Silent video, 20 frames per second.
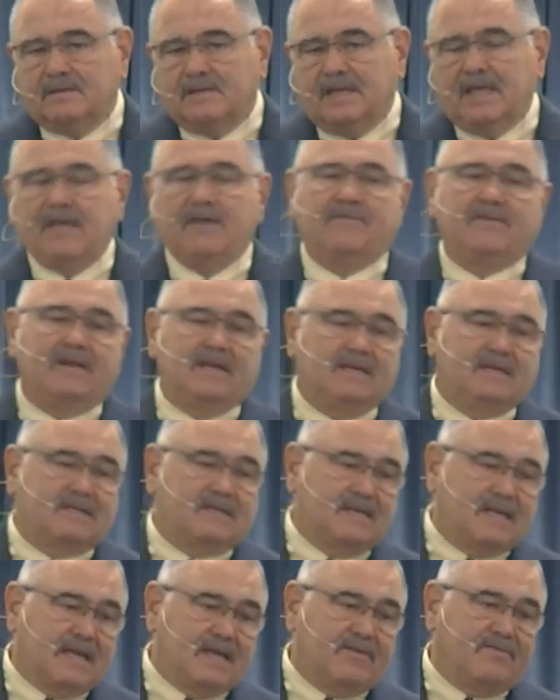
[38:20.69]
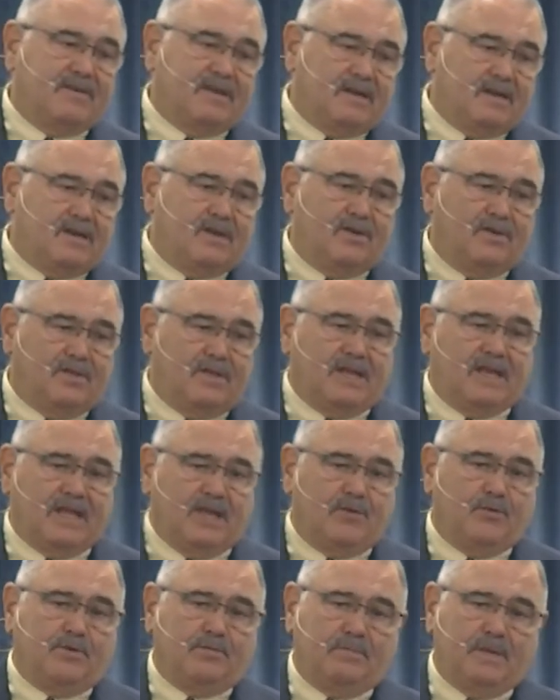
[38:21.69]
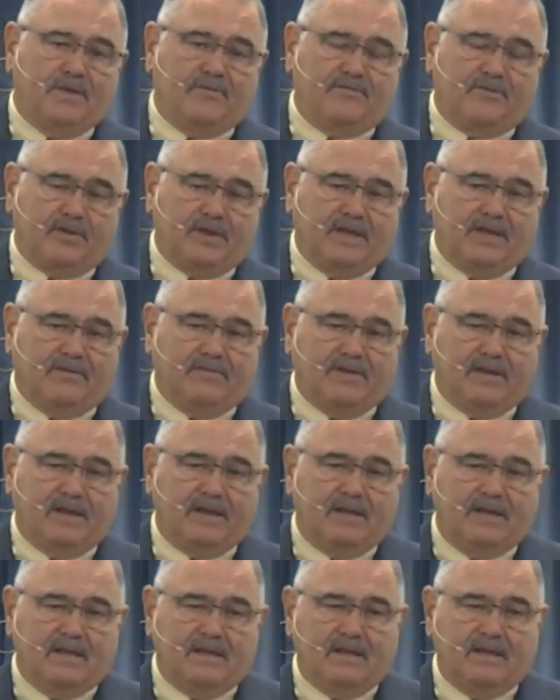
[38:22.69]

even as David knew that he would be forgiven.